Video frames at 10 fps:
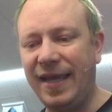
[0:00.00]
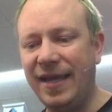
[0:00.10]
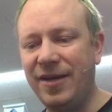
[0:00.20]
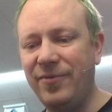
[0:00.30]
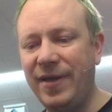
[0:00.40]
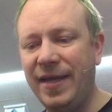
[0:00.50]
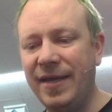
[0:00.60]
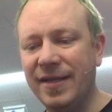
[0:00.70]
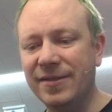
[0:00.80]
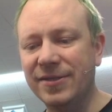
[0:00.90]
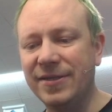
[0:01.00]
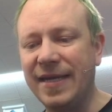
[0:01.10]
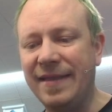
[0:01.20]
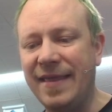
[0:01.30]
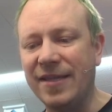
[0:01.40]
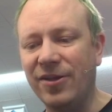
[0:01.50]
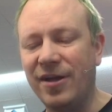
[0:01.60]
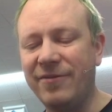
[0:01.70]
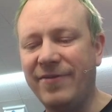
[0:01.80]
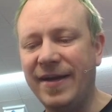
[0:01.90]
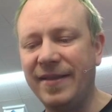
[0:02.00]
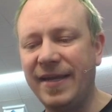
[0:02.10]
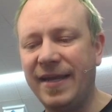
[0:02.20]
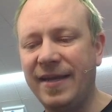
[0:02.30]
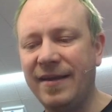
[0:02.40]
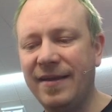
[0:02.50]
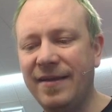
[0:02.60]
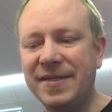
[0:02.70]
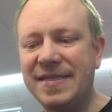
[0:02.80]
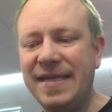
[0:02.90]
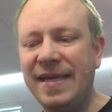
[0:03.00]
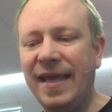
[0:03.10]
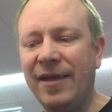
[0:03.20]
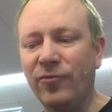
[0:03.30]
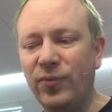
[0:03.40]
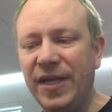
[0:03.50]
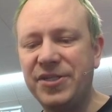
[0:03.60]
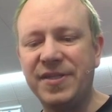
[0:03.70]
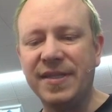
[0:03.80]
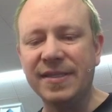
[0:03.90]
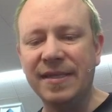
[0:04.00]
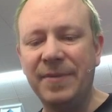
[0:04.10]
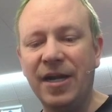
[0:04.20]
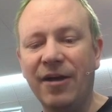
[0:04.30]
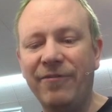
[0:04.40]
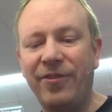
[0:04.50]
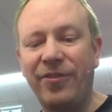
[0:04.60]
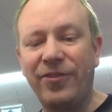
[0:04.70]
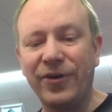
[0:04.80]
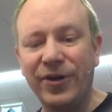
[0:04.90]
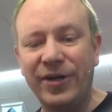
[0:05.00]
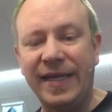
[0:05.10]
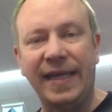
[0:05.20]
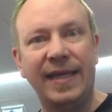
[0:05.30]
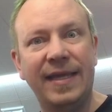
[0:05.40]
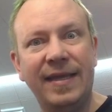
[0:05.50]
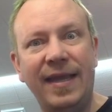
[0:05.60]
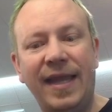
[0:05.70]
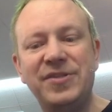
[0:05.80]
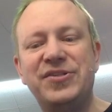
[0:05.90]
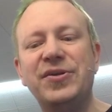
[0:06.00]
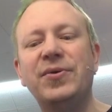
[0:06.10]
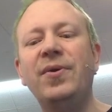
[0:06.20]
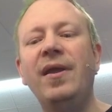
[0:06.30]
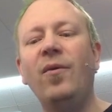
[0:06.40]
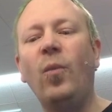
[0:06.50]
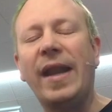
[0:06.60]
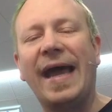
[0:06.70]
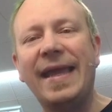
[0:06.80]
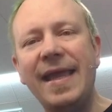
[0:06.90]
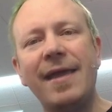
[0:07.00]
and we look at that log file again, you'll see it reached the limit of 30. And so when I